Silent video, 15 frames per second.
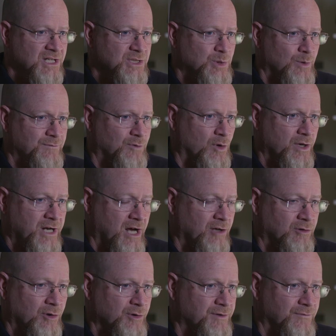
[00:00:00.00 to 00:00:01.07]
to avoid
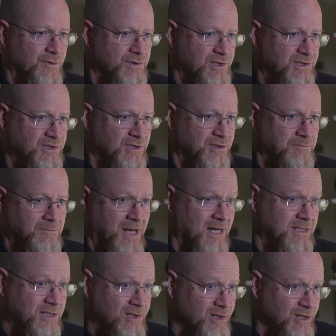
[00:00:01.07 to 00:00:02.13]
outgrowth of resistant
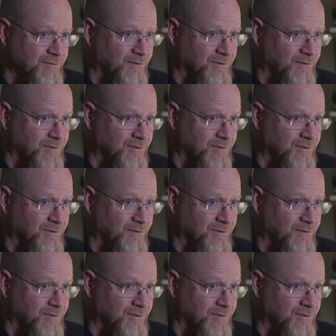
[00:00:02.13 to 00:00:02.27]
bacteria,